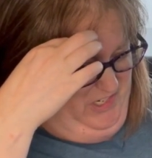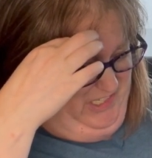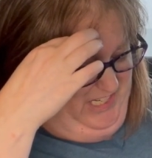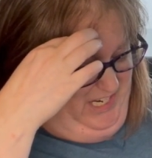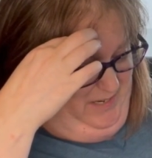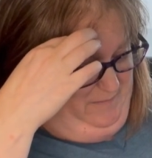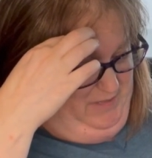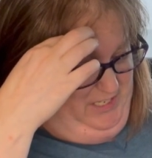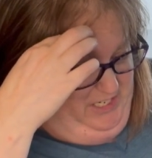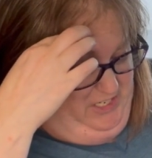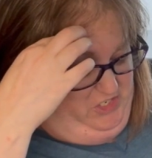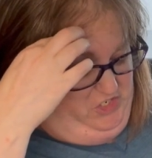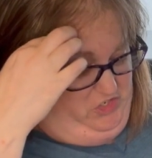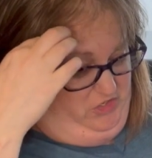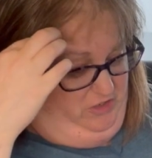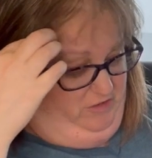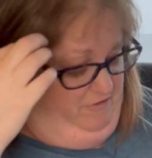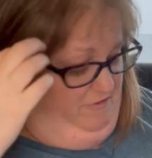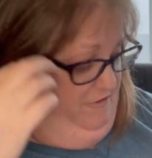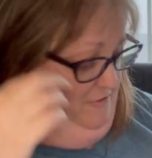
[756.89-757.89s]
time than I
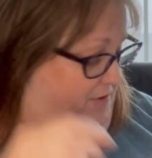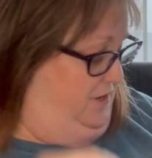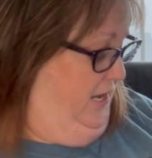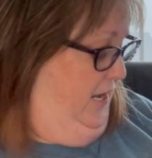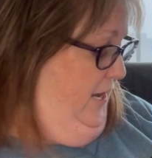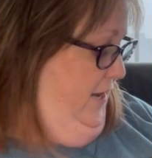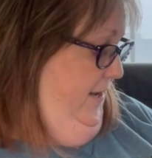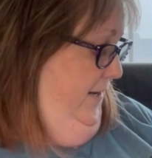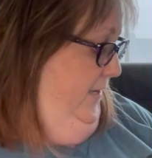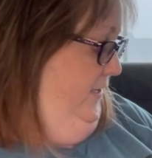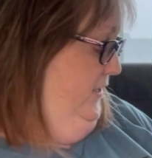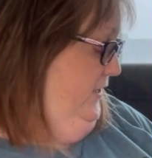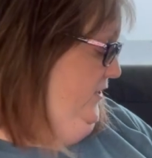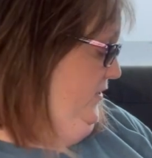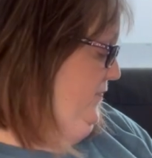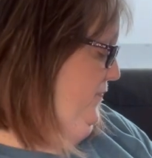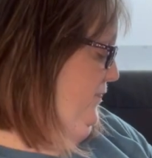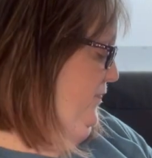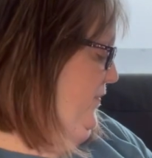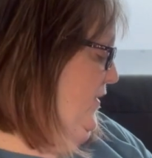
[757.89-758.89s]
should have on it,
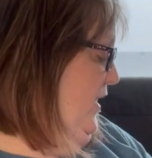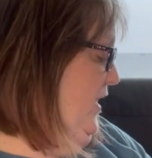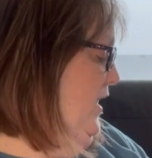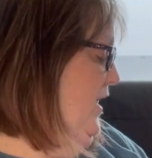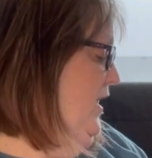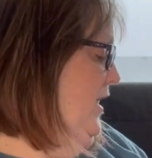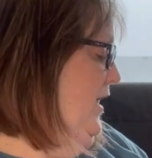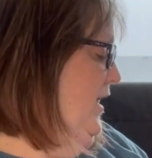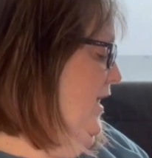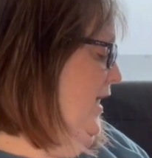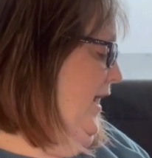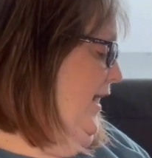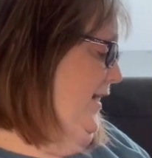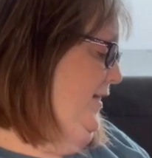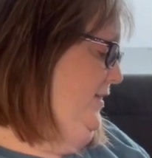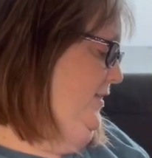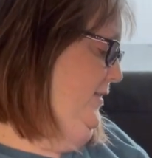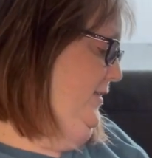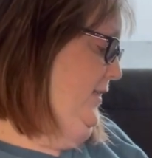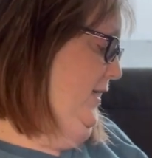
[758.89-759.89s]
I
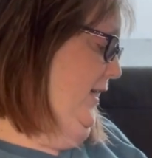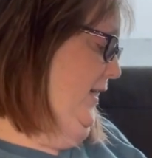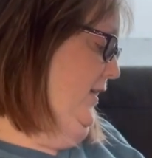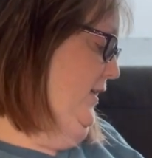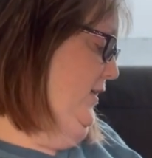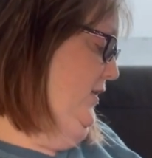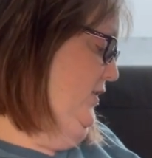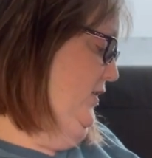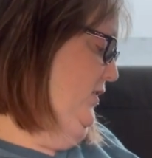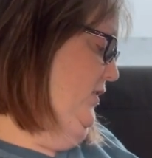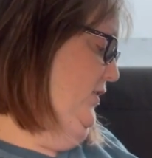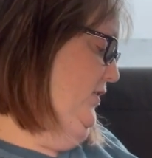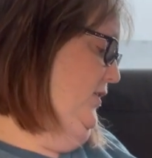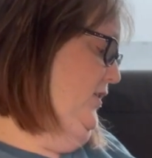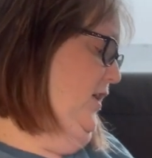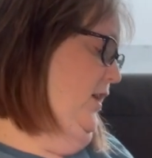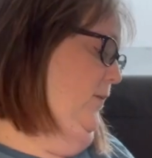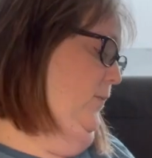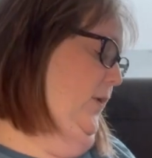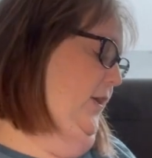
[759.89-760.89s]
decided to
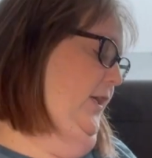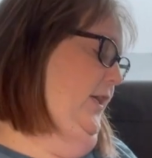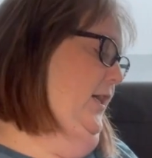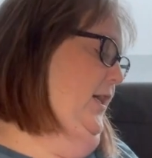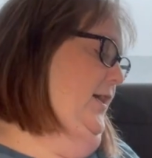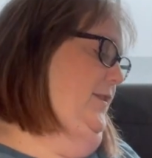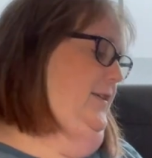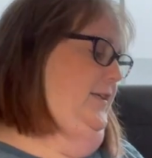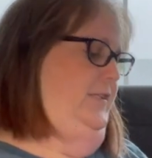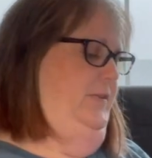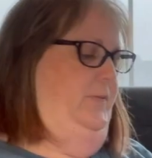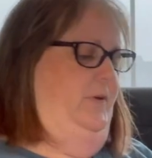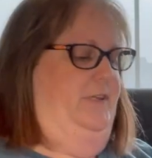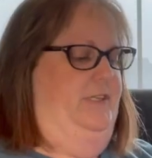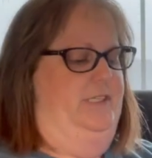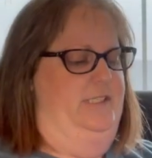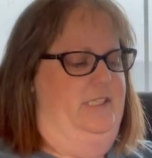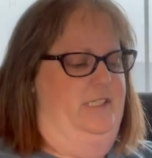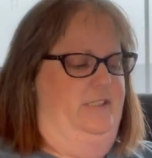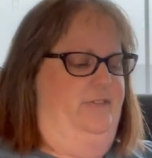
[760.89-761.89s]
start working on this one.
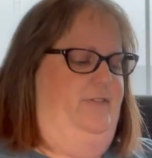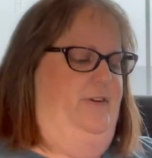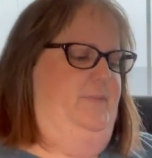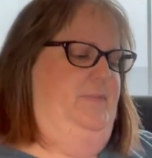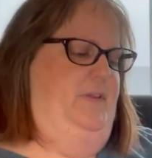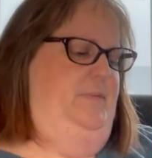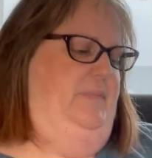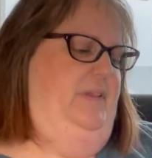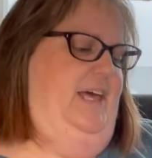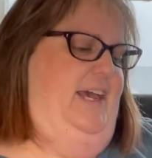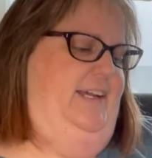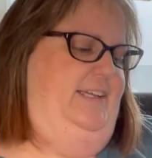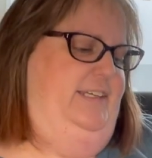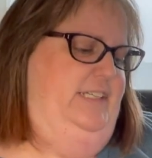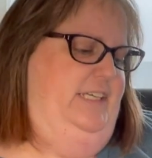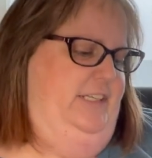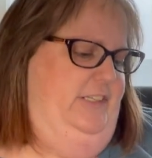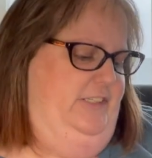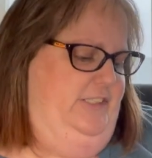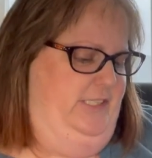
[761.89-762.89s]
This is from the Black
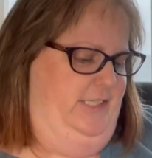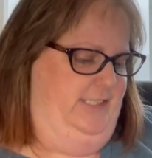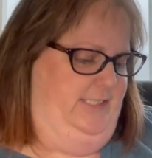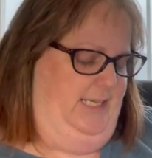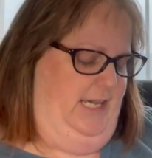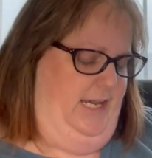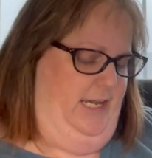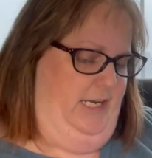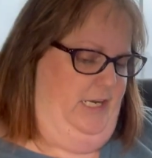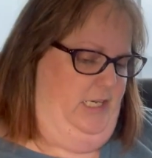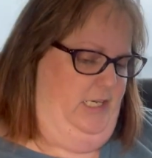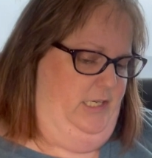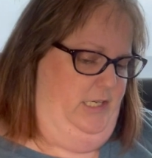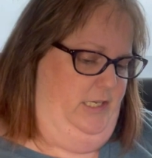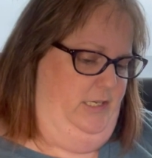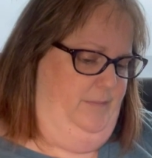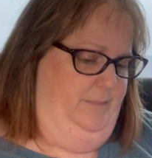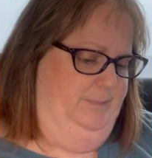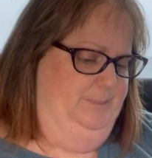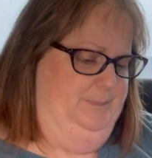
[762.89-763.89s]
Needle
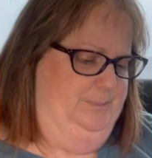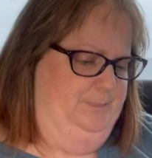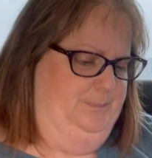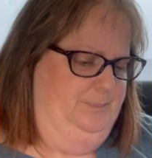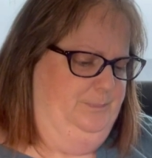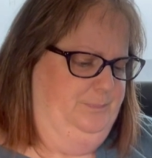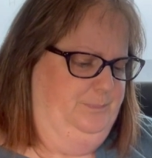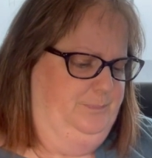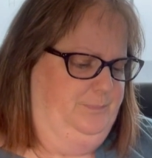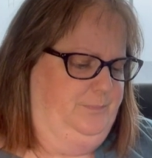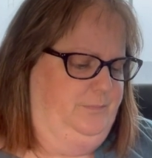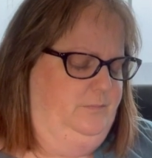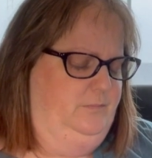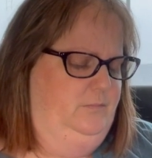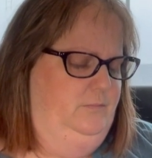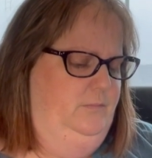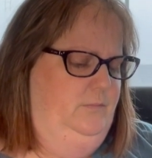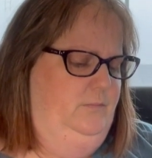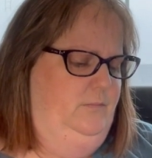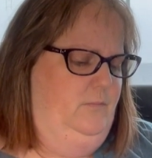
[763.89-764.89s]
Society.
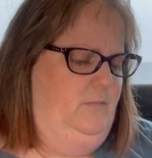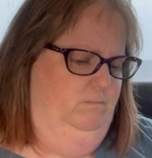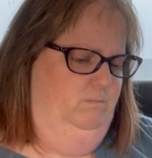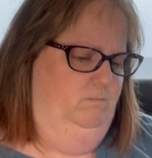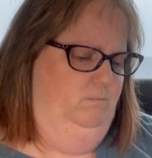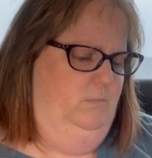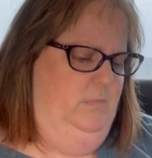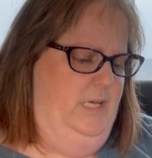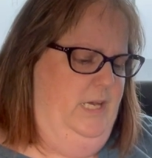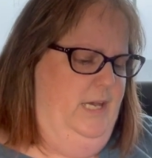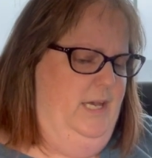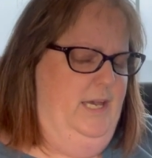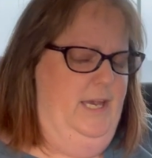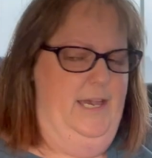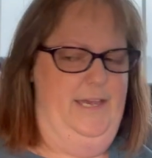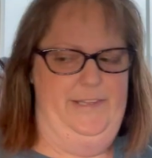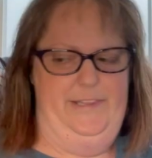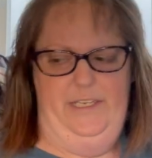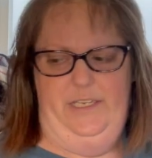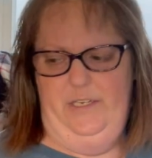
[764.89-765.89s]
I
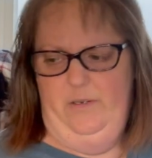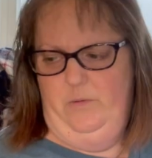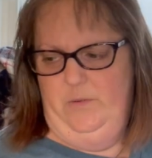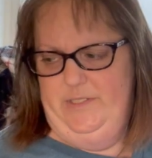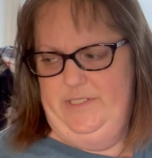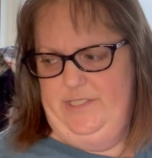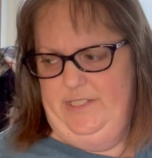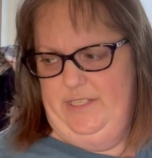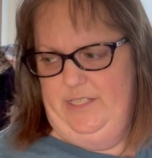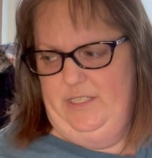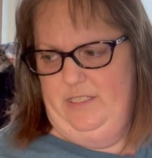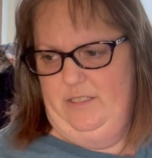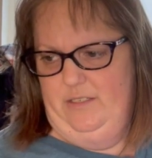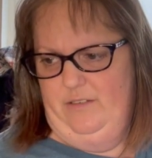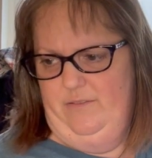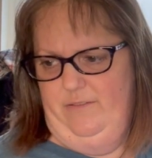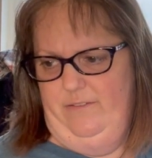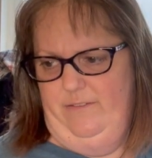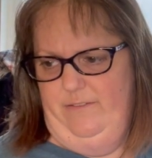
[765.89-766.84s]
think it was the